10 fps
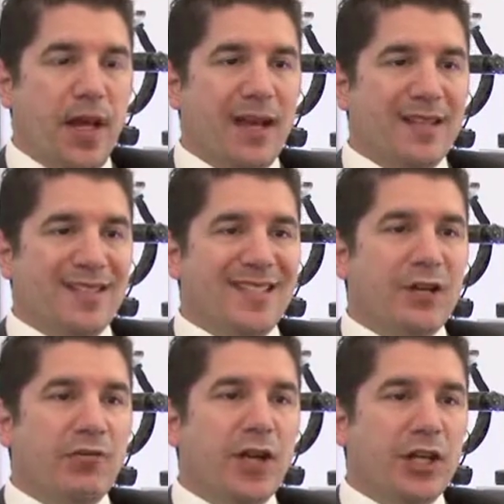And it's the
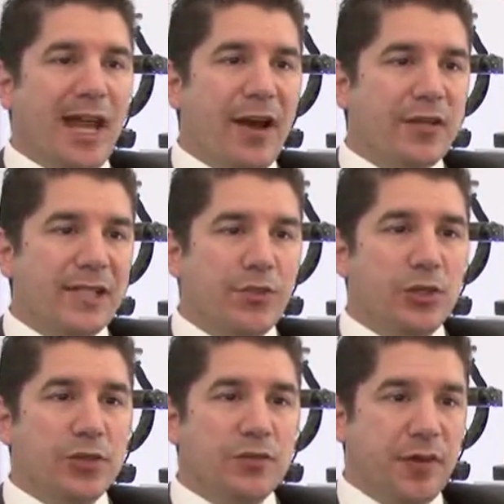irregularity
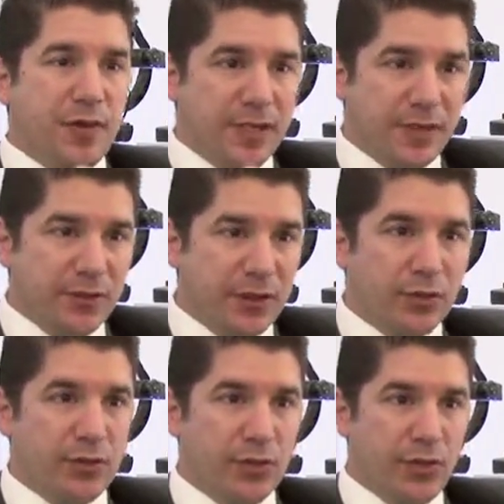which is very
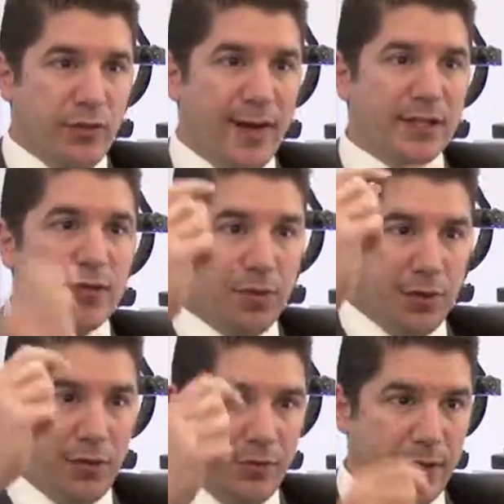difficult to correct
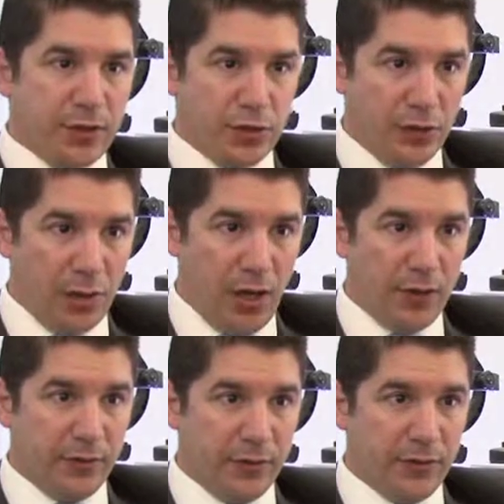with conventional
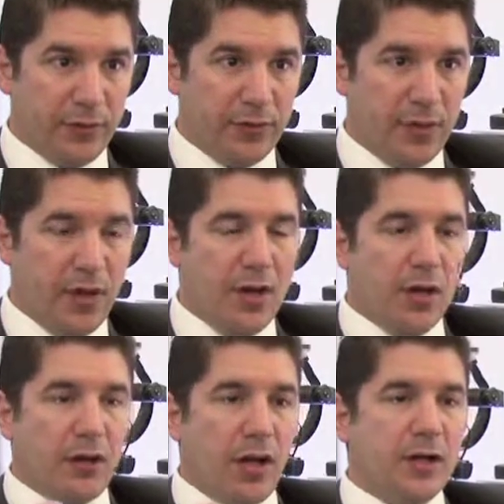glasses.
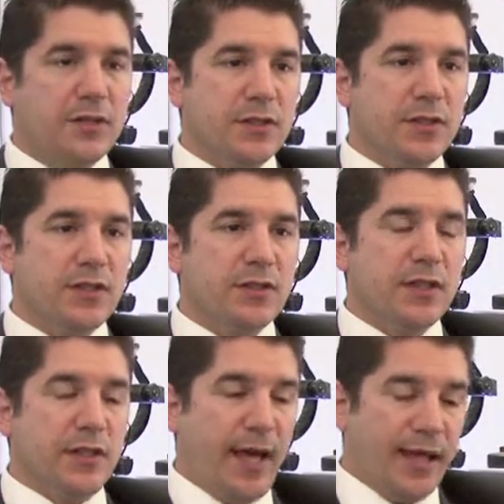Glasses
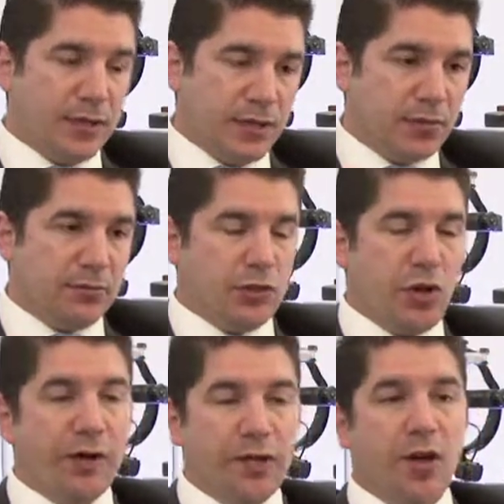and
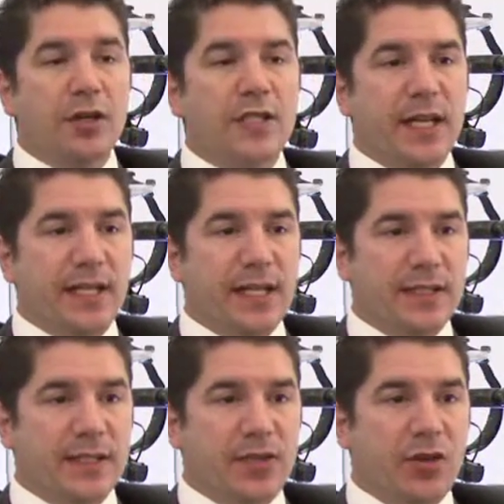toric contact
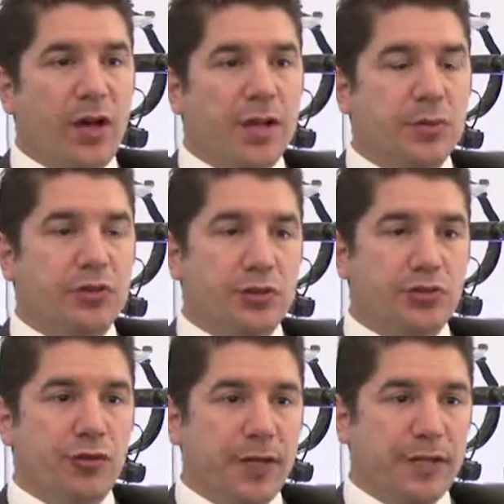lenses are able to
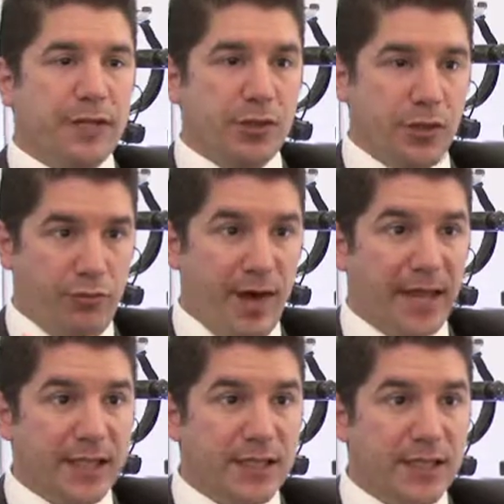treat and
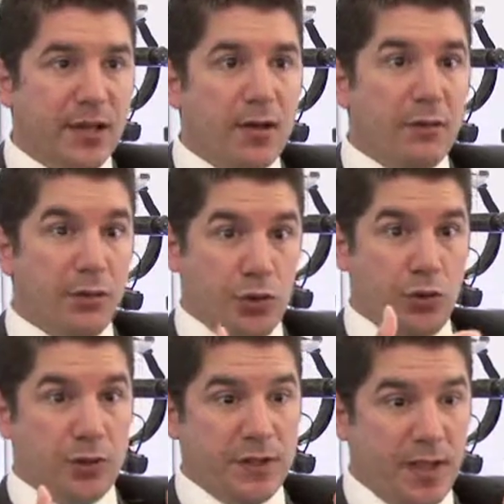correct for
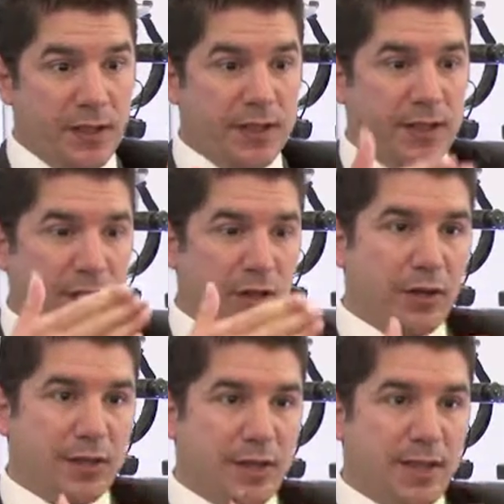short sightedness,
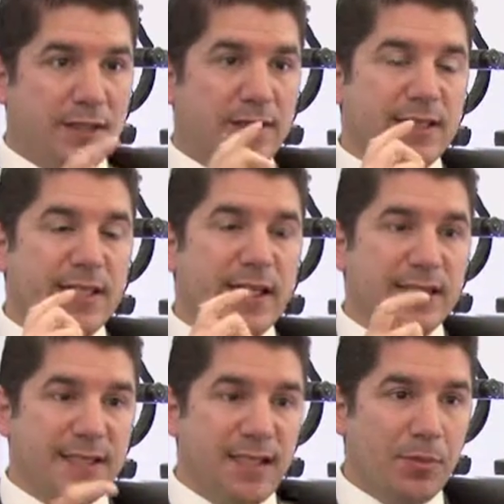long sightedness, and
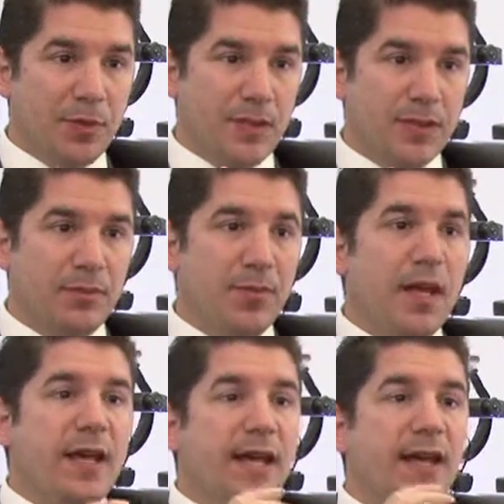astigmatism
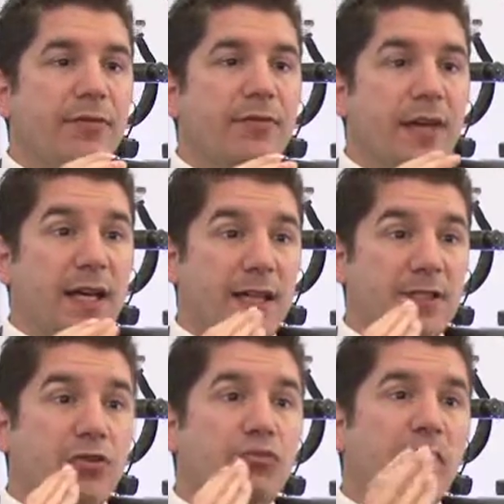if it
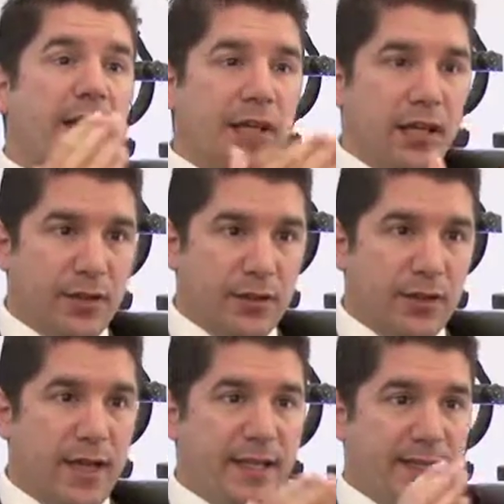is a regular
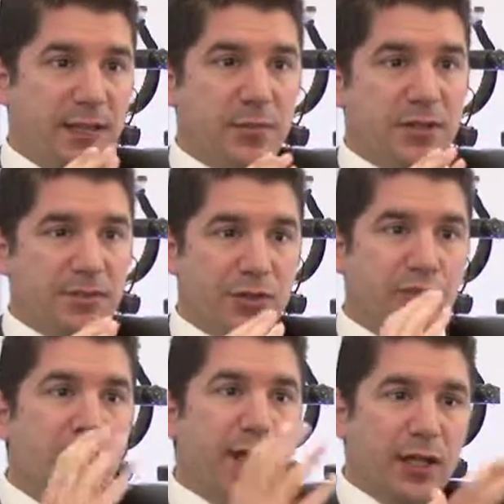astigmatism, it's a
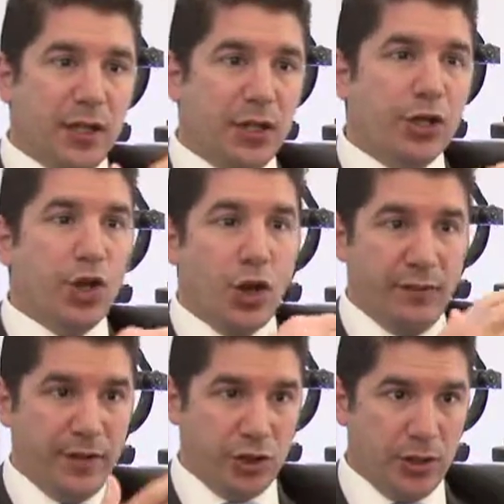regular
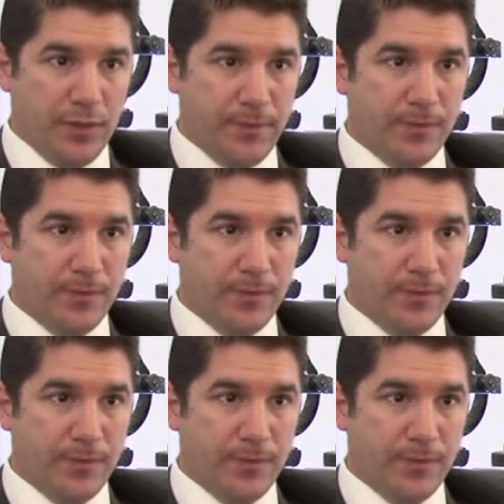curvature.